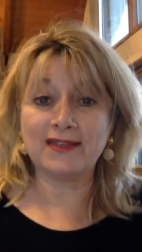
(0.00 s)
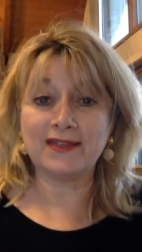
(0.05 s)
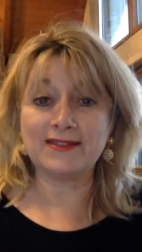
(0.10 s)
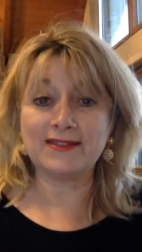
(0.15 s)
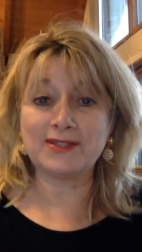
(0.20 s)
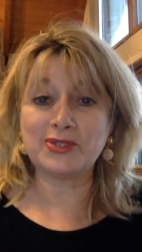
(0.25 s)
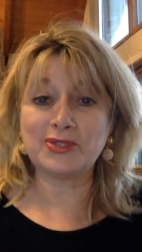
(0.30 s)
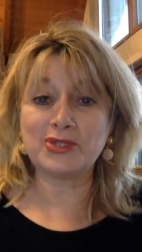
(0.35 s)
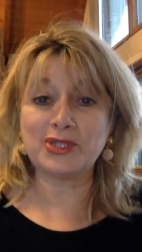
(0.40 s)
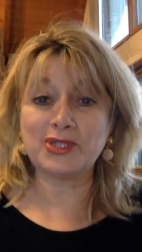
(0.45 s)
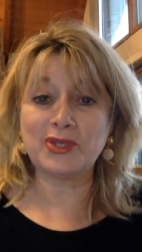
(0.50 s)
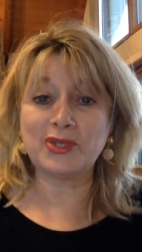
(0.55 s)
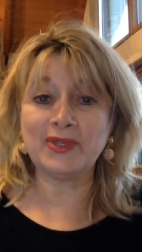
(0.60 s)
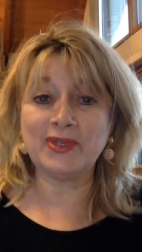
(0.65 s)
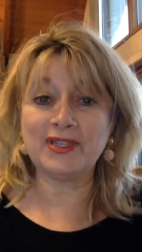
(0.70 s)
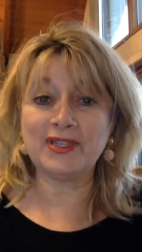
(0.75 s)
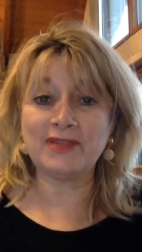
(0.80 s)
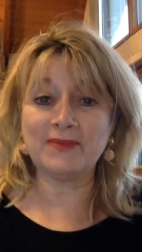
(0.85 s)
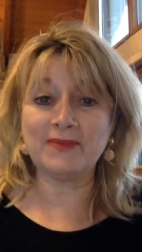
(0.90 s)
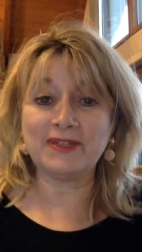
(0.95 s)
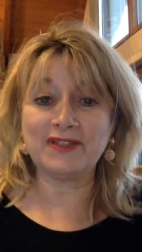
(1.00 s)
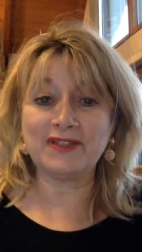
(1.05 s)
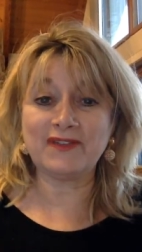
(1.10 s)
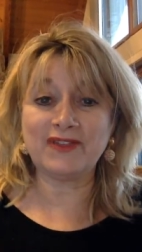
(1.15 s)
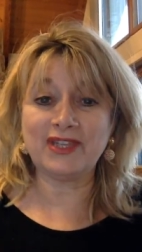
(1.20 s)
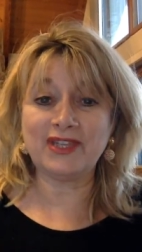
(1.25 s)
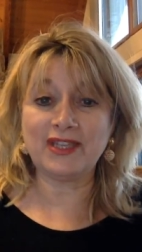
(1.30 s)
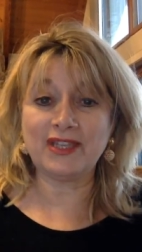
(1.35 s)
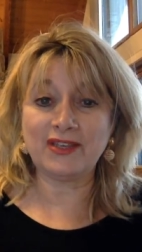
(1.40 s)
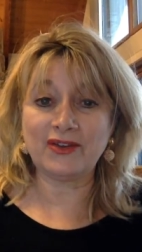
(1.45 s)
So she quit in the middle of
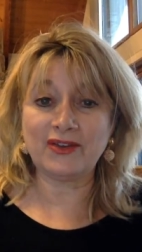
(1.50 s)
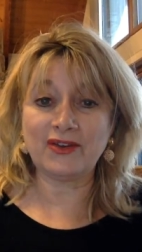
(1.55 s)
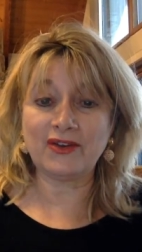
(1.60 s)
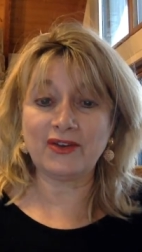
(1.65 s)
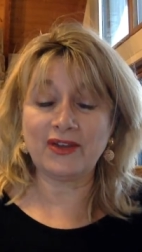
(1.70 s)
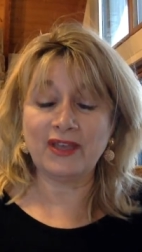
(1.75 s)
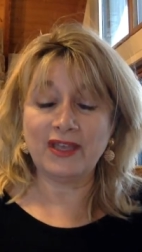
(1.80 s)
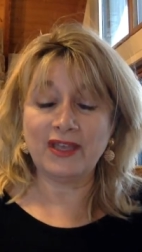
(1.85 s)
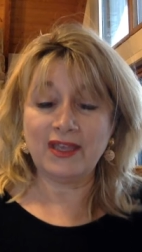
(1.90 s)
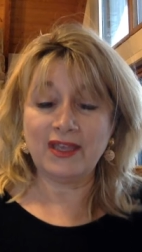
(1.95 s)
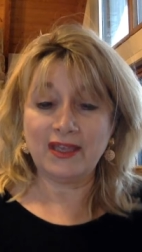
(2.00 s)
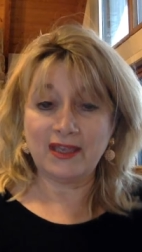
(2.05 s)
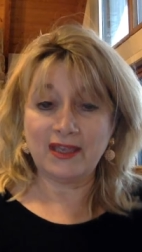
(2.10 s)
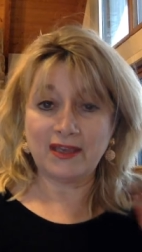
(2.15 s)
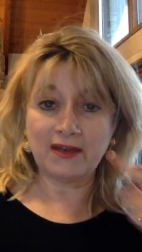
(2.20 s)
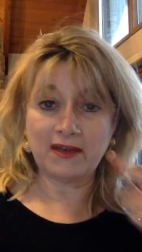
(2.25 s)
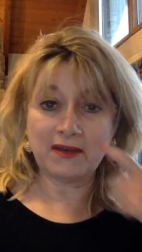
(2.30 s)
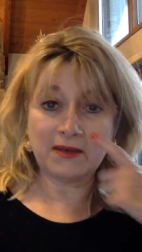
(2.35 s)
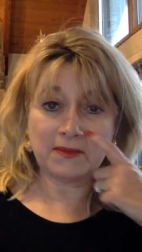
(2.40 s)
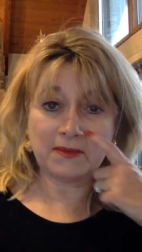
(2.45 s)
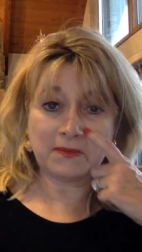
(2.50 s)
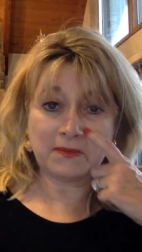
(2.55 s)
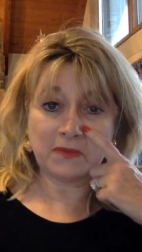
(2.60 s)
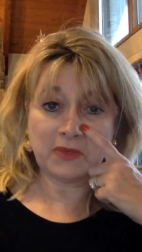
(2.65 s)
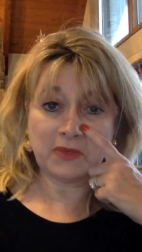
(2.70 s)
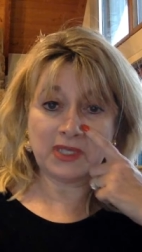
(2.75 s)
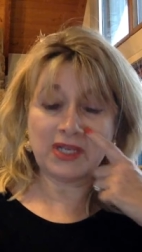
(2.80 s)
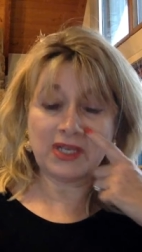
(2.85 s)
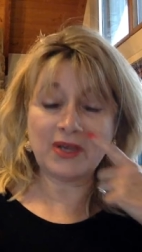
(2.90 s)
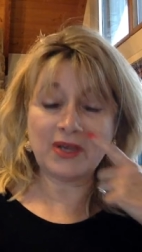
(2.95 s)
the year,
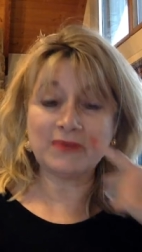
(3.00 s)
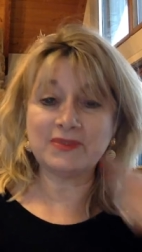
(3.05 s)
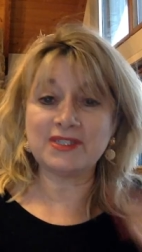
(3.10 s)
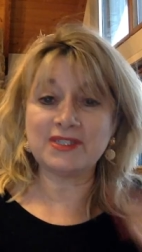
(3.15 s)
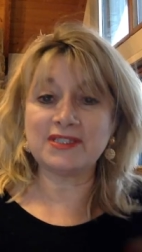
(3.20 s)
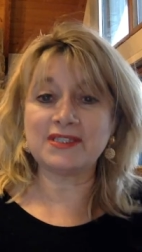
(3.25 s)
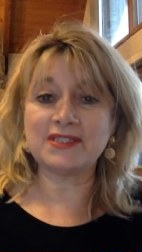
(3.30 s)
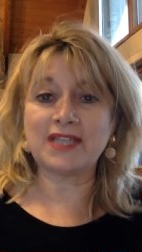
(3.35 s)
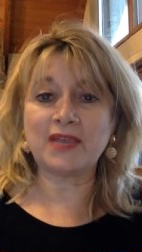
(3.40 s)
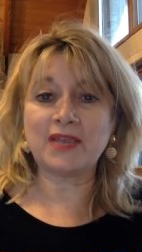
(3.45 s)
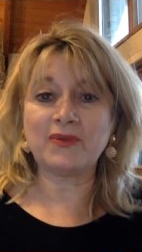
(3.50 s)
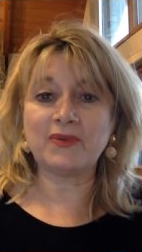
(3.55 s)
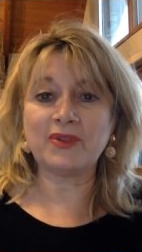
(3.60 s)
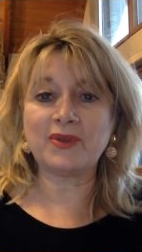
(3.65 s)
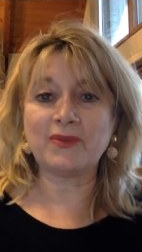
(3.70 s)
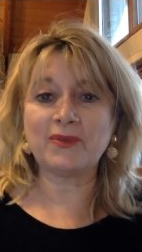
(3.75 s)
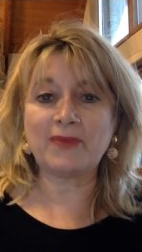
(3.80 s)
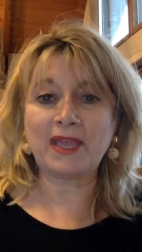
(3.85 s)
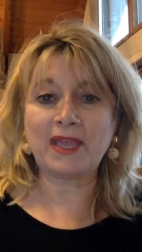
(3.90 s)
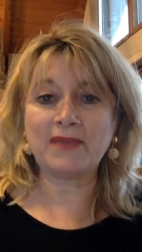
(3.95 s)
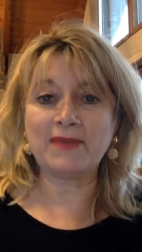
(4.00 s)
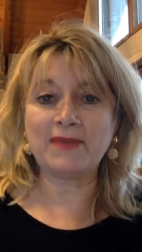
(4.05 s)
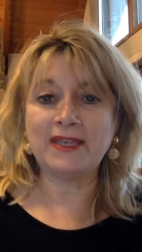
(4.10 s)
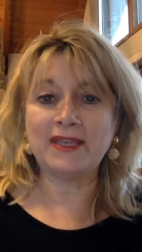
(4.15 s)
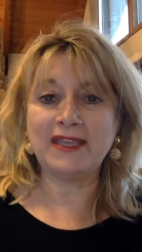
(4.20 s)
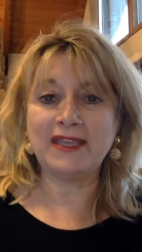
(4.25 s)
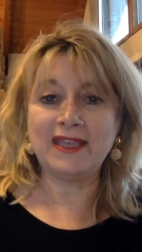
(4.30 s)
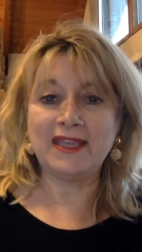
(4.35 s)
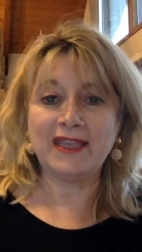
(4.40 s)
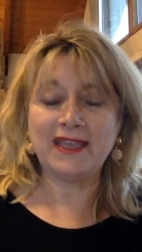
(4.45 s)
went home to stay with her
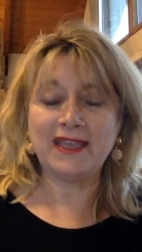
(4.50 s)
baby,